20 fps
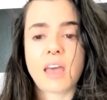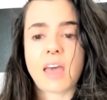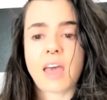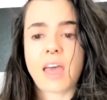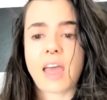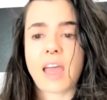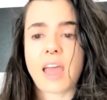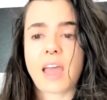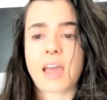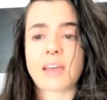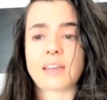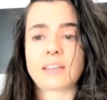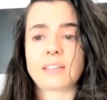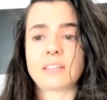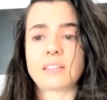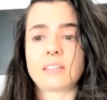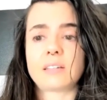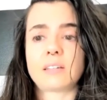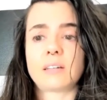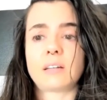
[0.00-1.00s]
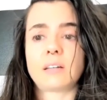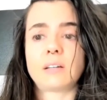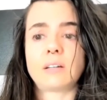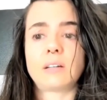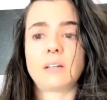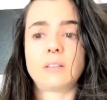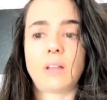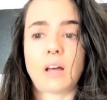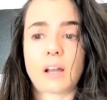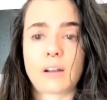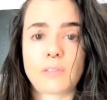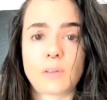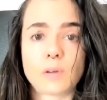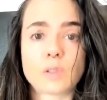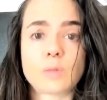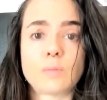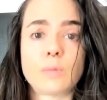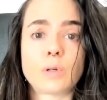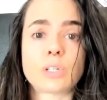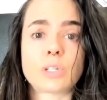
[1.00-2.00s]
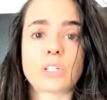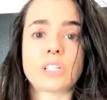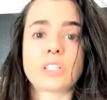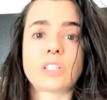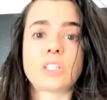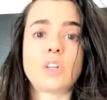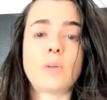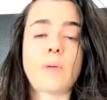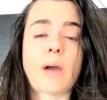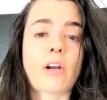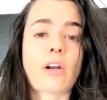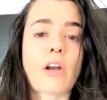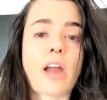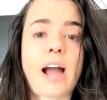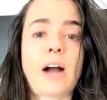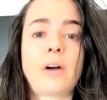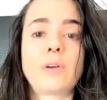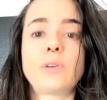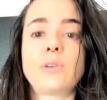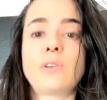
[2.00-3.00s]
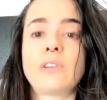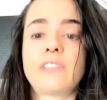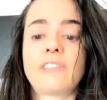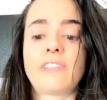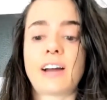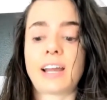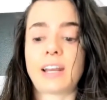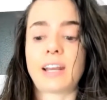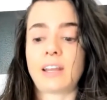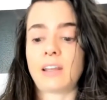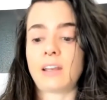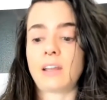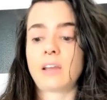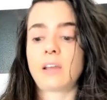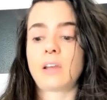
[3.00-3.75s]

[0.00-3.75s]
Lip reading: and a lot of those emotions, no matter how you define it,